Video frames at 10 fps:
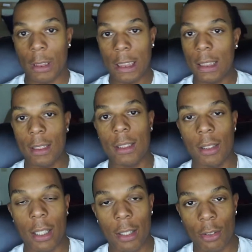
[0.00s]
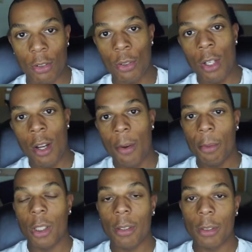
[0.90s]
This isn't like, you know,
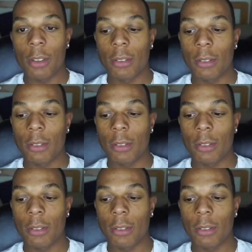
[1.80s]
whatever.